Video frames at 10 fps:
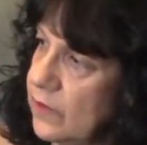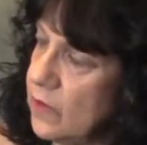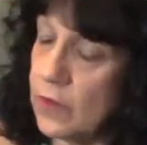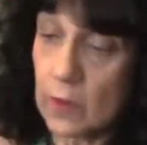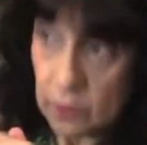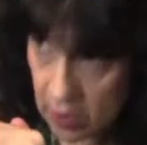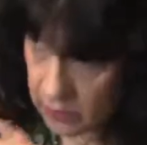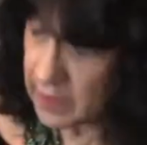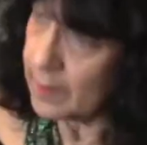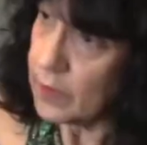to, the
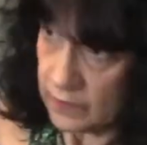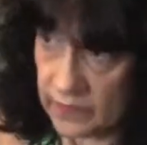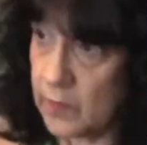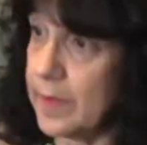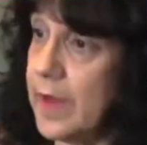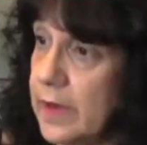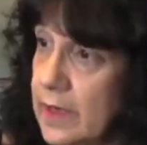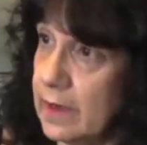low number is 3 million.